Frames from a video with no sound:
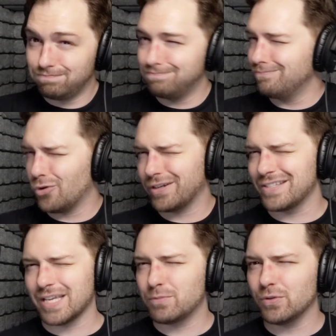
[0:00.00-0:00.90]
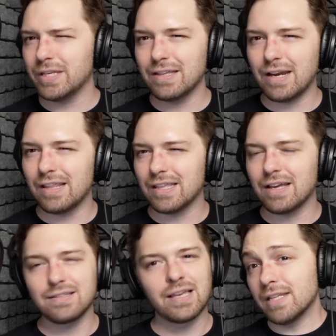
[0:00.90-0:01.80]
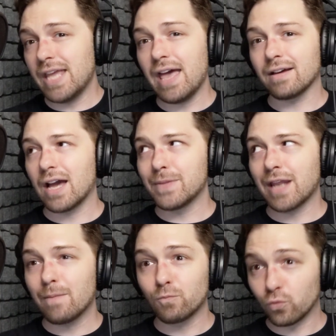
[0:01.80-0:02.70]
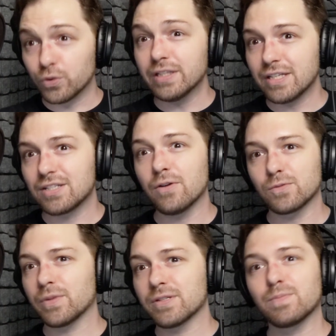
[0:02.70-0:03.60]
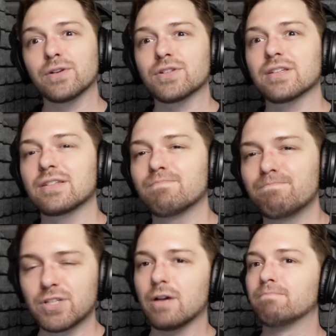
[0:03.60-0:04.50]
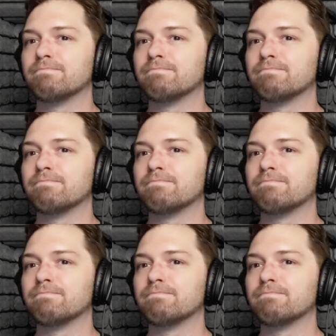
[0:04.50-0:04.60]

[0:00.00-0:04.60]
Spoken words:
more conceptually than anything else, then yeah, I mean, I'm really stoked with this purchase, so.